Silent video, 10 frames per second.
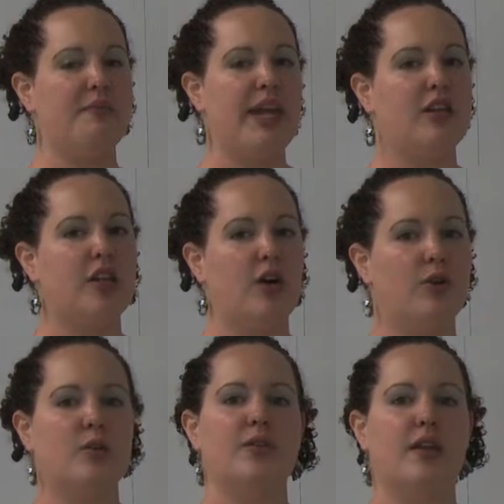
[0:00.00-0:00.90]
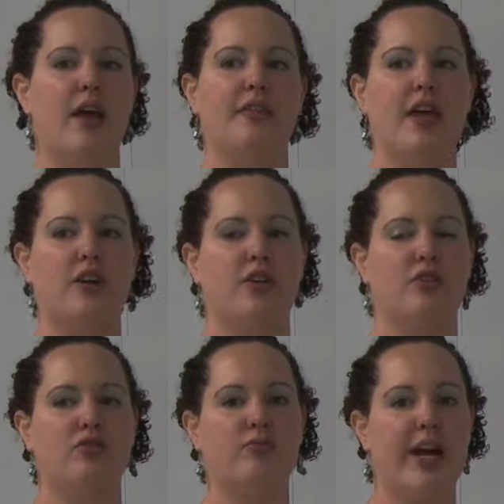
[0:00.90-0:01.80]
make loans that are
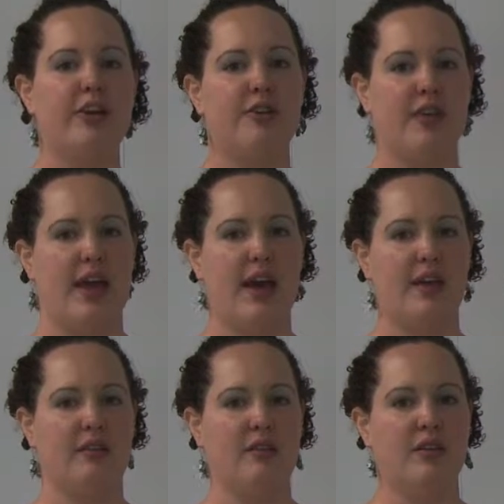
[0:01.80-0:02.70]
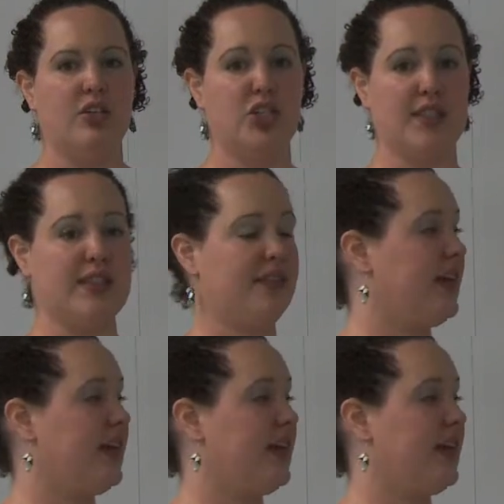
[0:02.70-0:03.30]
greater than just that